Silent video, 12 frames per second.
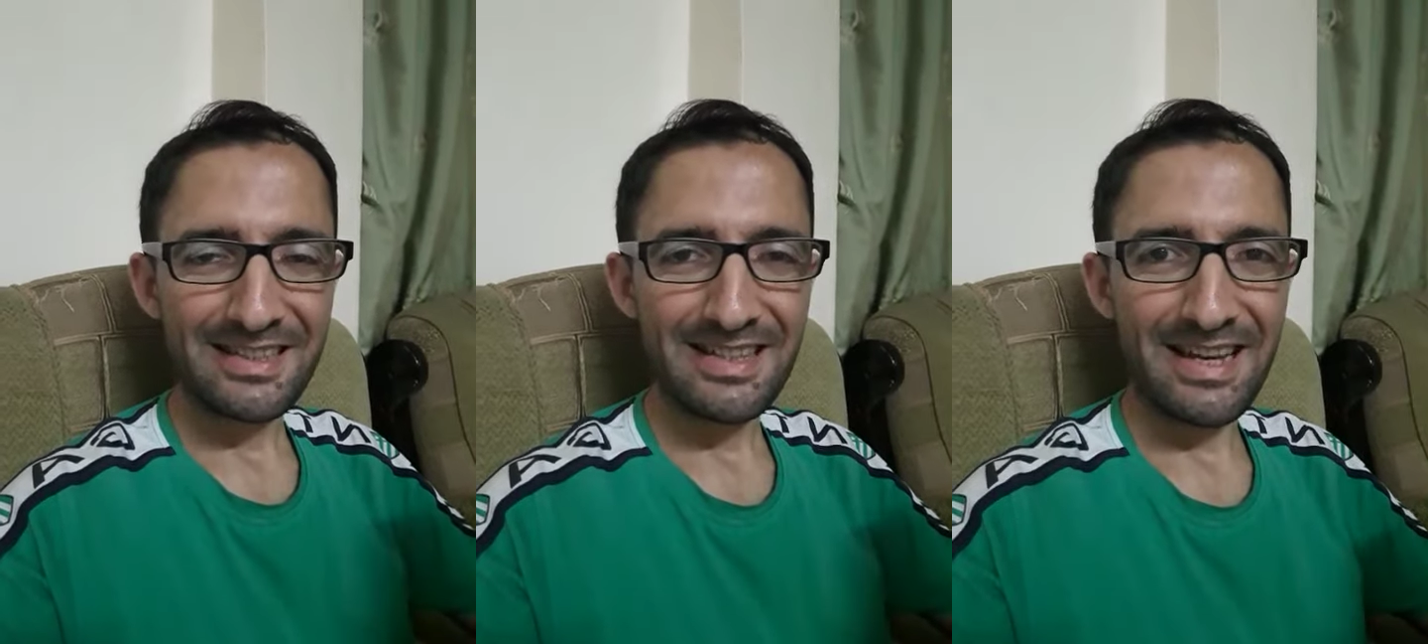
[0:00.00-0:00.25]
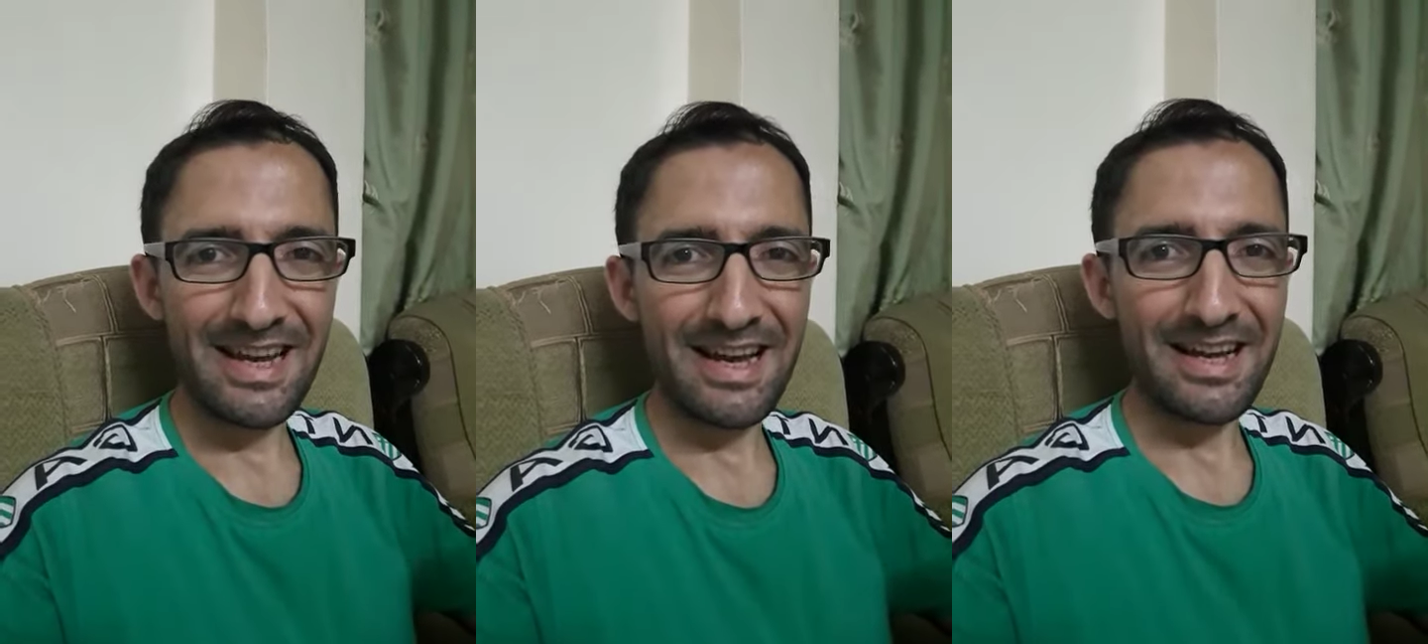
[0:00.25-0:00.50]

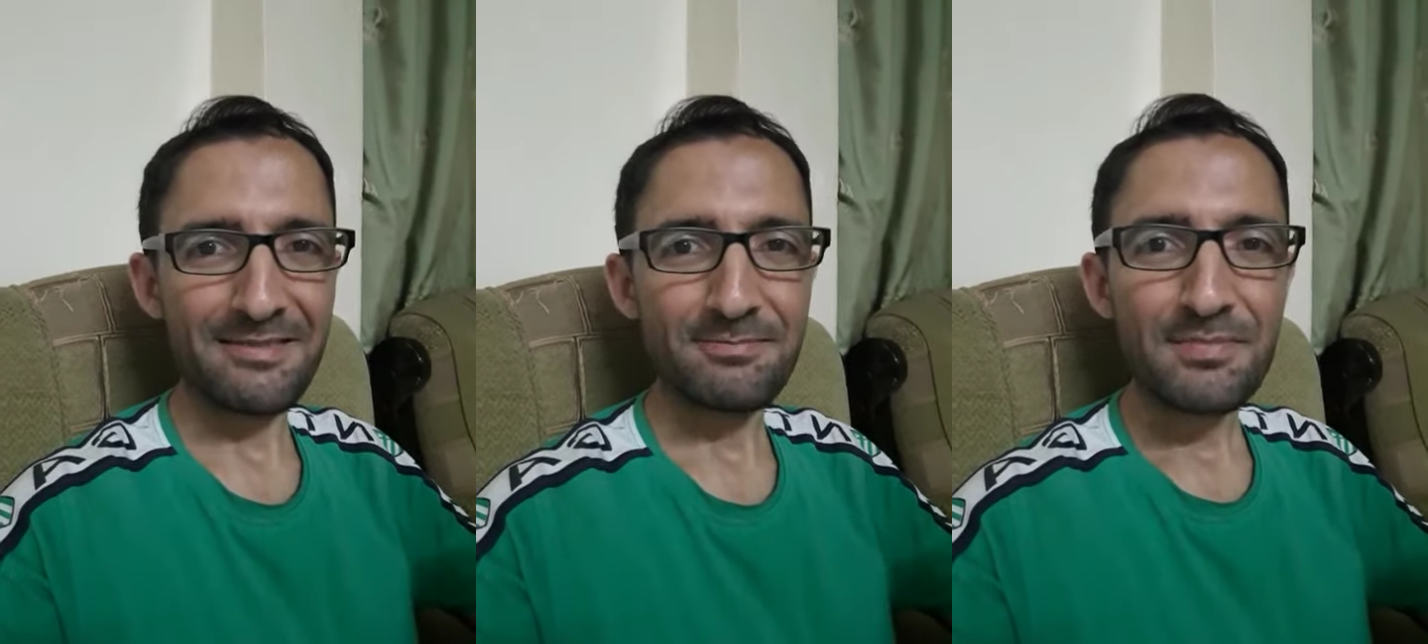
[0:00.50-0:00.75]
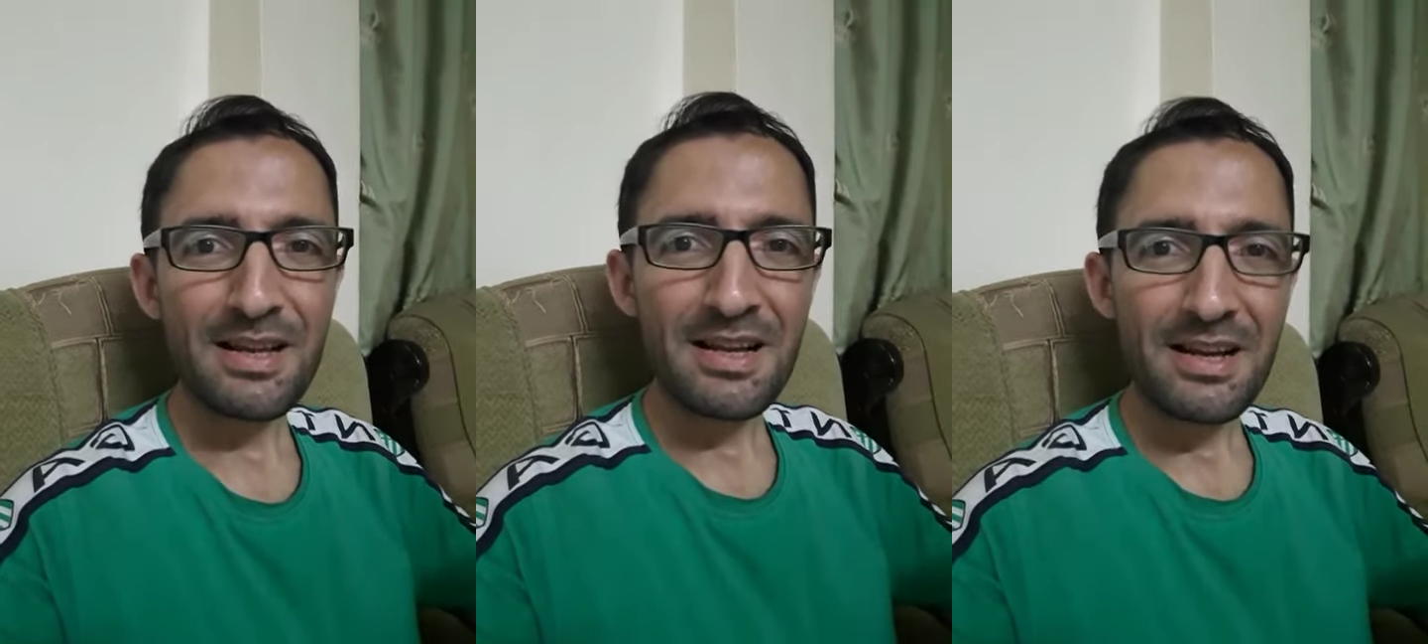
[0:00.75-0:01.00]
Yeah.
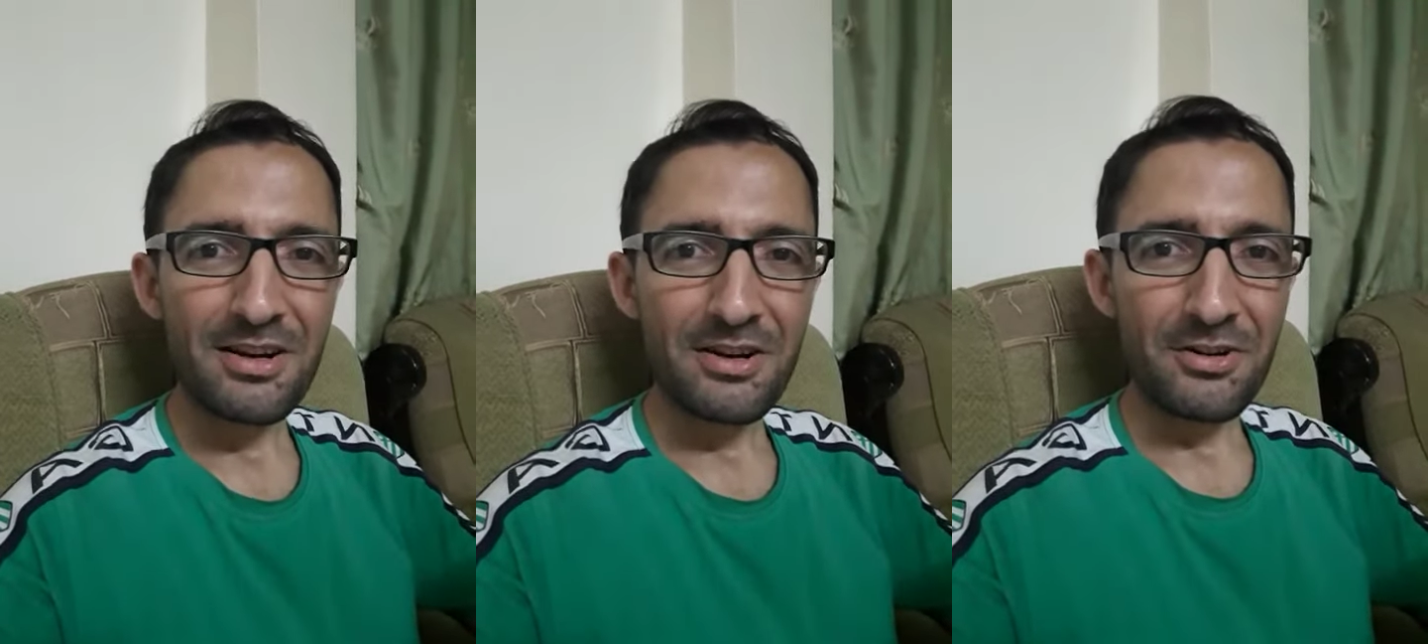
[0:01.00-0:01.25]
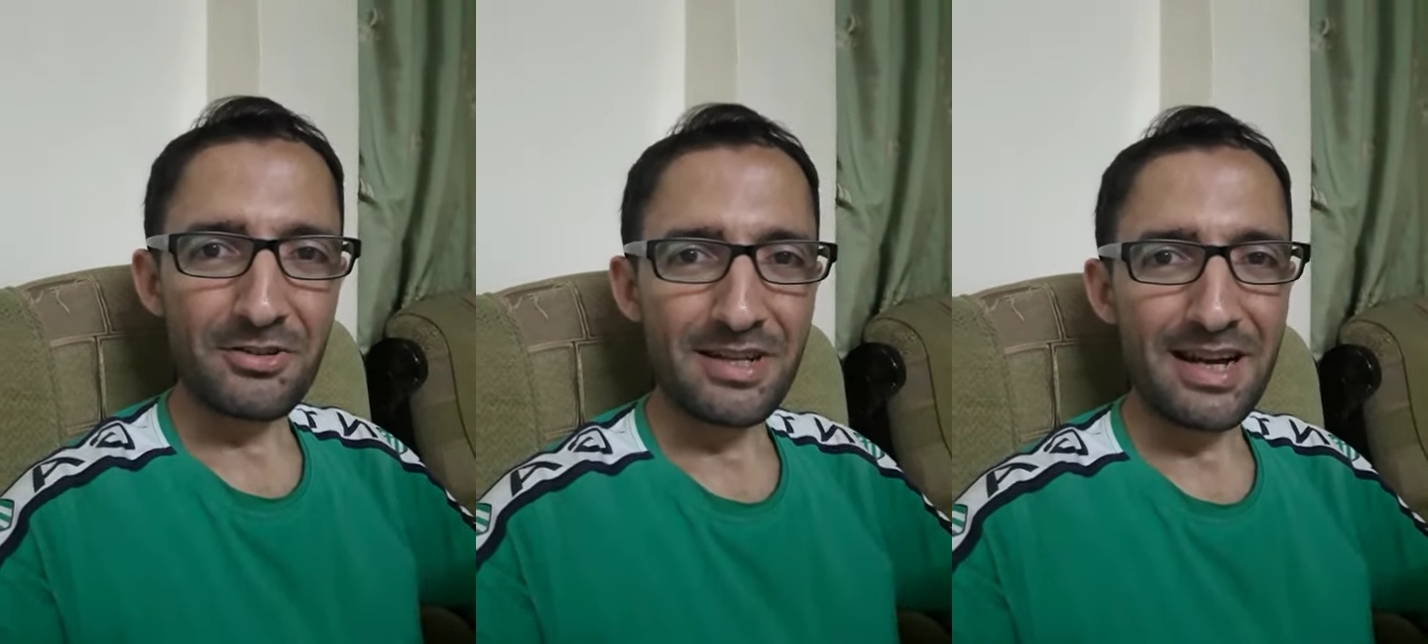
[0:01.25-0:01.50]

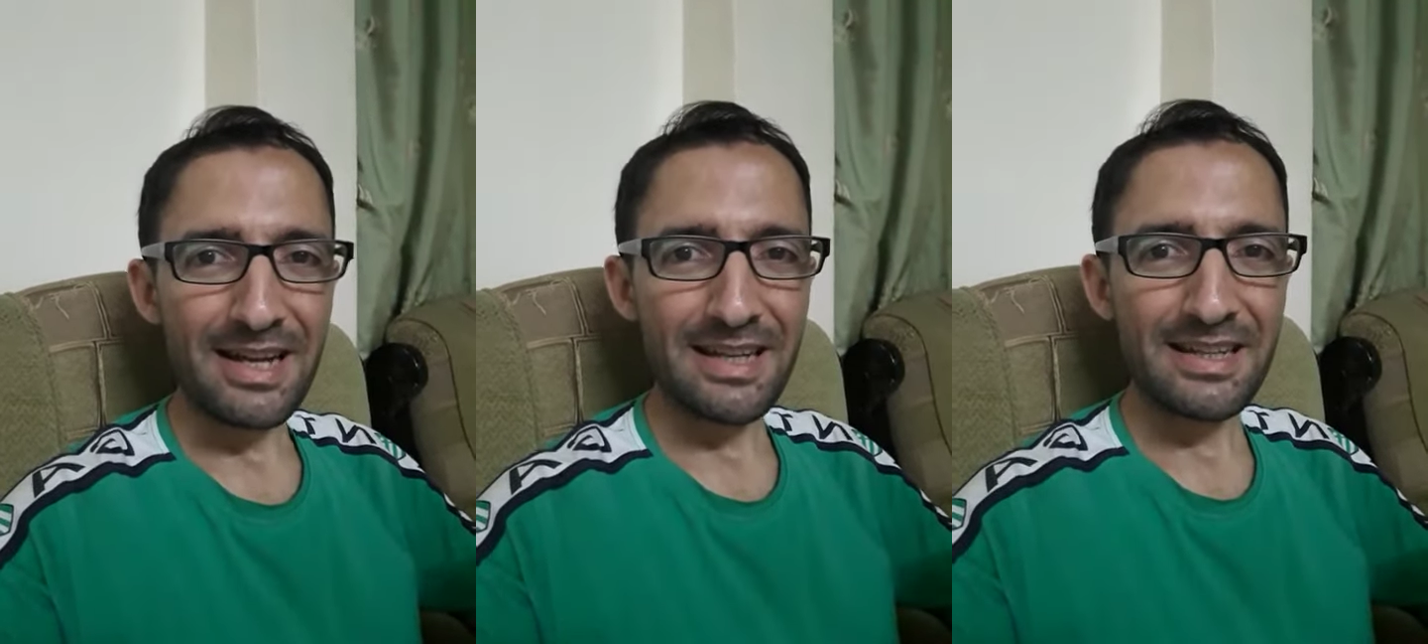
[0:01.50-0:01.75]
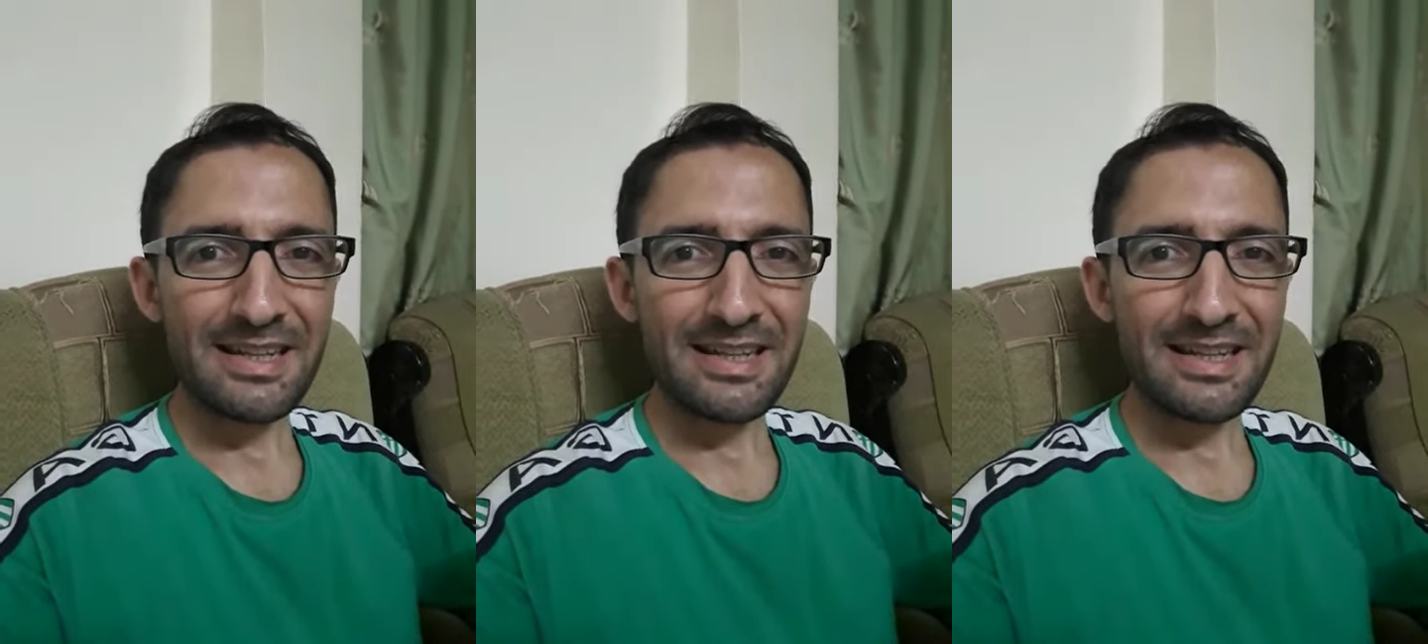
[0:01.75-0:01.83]
All right.